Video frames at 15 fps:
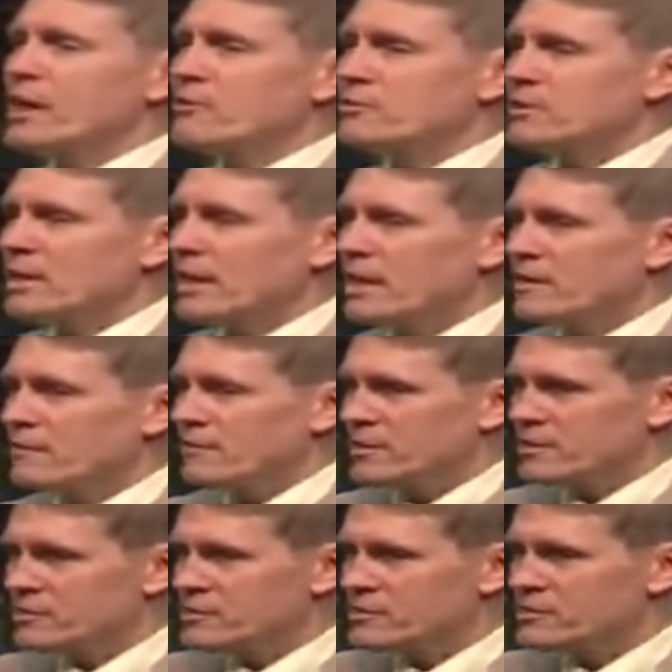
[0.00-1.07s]
out the
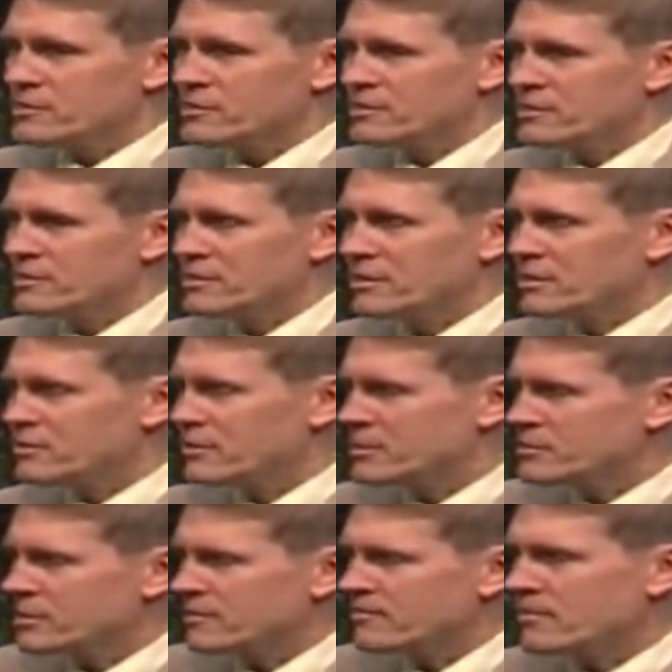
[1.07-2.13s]
heavens.
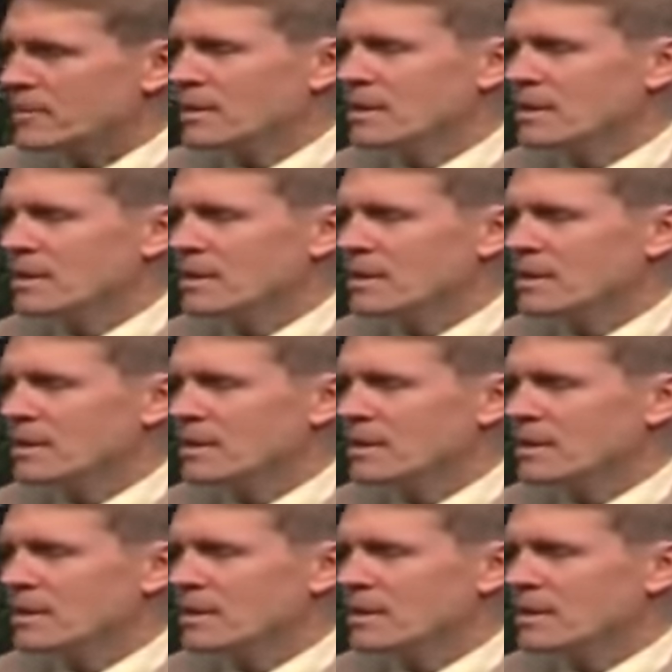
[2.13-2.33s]
Interesting.